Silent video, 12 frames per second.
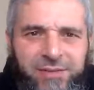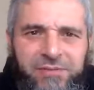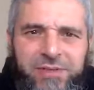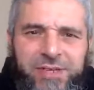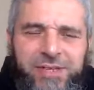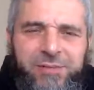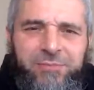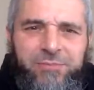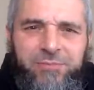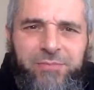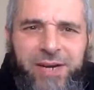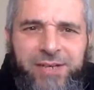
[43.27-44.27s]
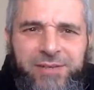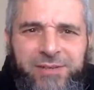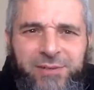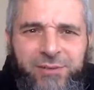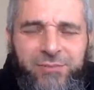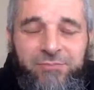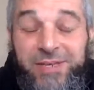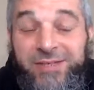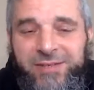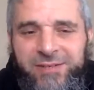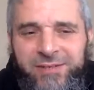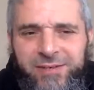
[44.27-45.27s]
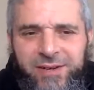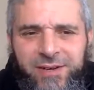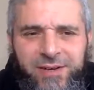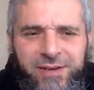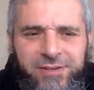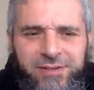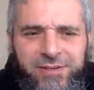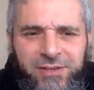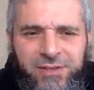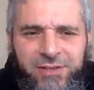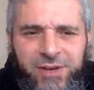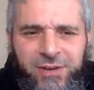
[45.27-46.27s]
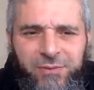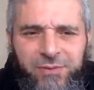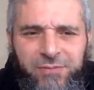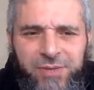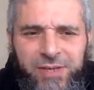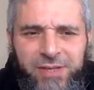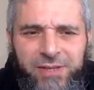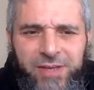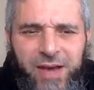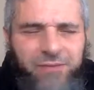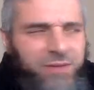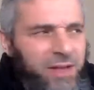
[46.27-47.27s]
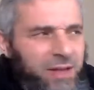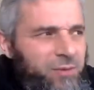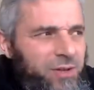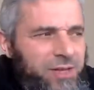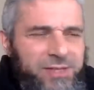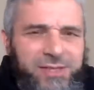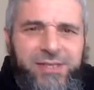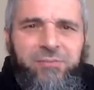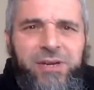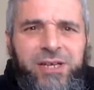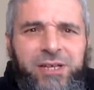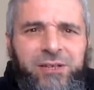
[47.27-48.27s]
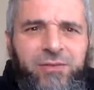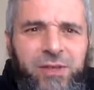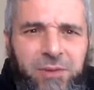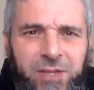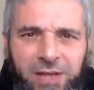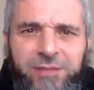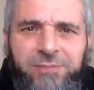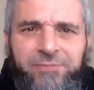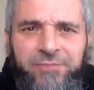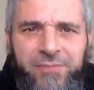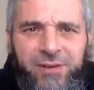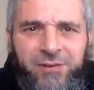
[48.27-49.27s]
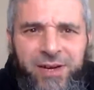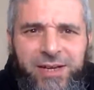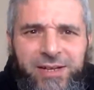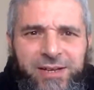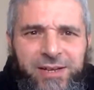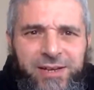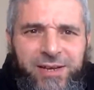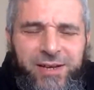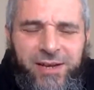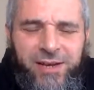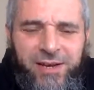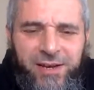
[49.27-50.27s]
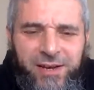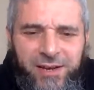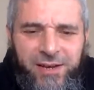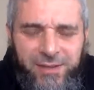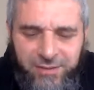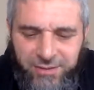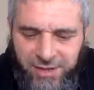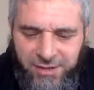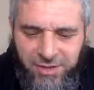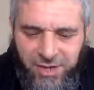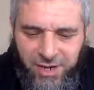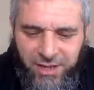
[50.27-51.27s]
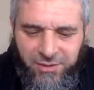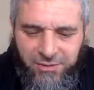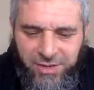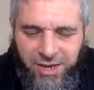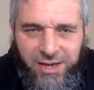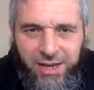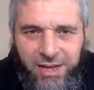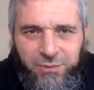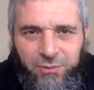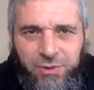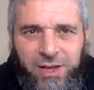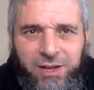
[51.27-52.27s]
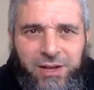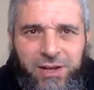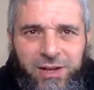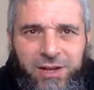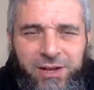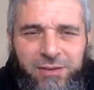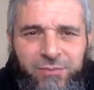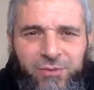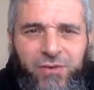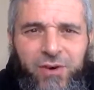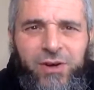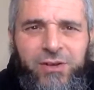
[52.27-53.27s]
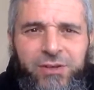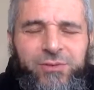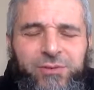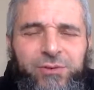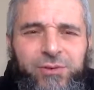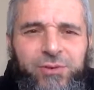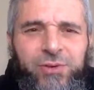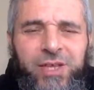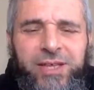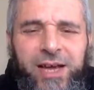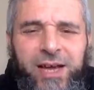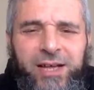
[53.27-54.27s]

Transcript: Tafsir Bites or Bits uh, session that we've been having, alhamdulillah, since the beginning of Ramadan, right? And today, inshallah ta'ala, we'll uh, move on to Surat